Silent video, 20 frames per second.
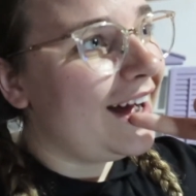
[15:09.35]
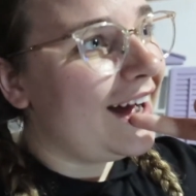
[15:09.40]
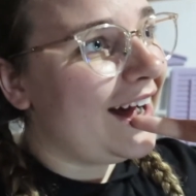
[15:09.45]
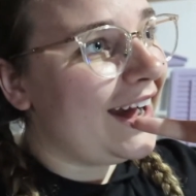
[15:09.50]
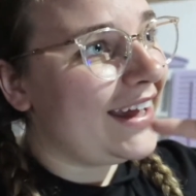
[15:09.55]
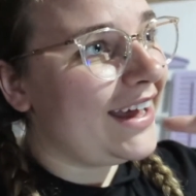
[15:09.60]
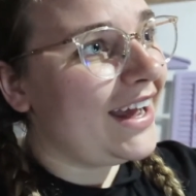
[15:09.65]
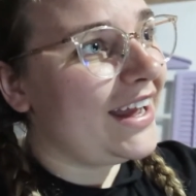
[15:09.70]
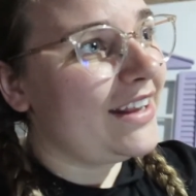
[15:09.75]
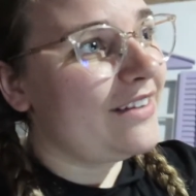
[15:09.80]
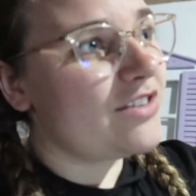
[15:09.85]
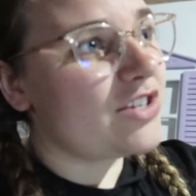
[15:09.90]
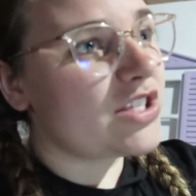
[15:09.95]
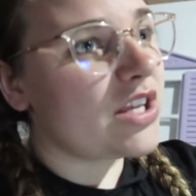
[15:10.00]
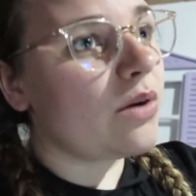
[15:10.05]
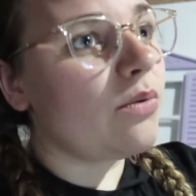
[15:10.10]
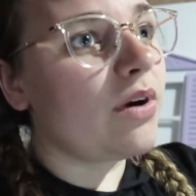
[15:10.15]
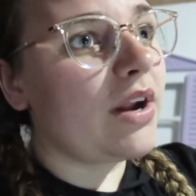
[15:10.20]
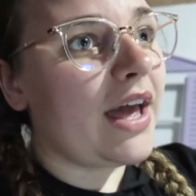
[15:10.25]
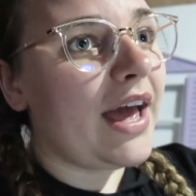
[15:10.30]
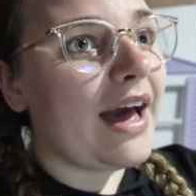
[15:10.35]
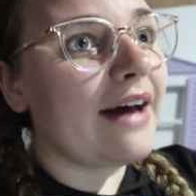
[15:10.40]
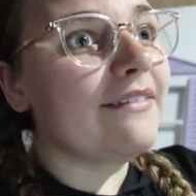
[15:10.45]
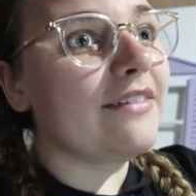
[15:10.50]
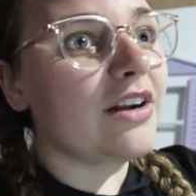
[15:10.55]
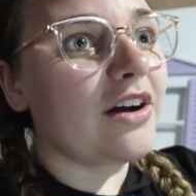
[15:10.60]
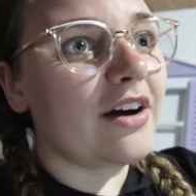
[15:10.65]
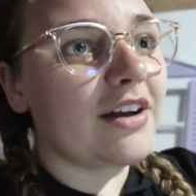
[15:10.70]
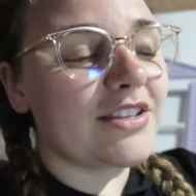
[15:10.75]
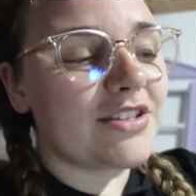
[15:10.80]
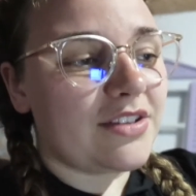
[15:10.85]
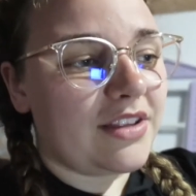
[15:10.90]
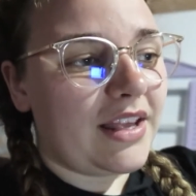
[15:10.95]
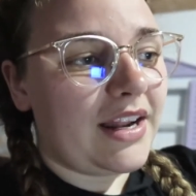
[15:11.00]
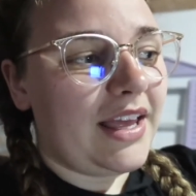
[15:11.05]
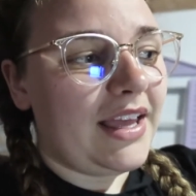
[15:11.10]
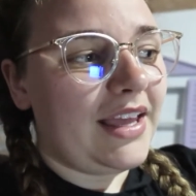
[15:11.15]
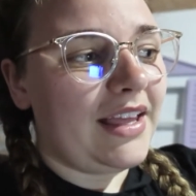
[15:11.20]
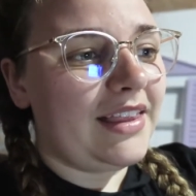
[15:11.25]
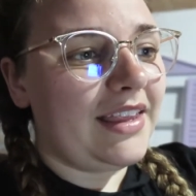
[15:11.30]
I kind of just like want to have it on so
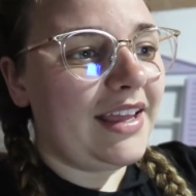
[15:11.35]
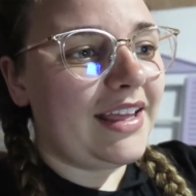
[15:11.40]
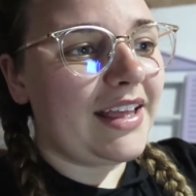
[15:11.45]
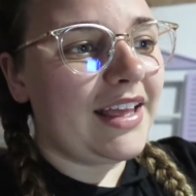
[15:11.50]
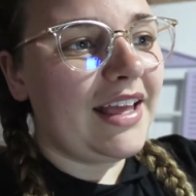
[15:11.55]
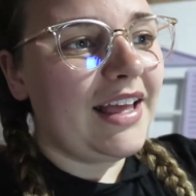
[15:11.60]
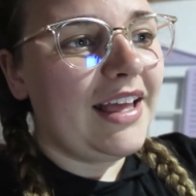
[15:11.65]
that I like,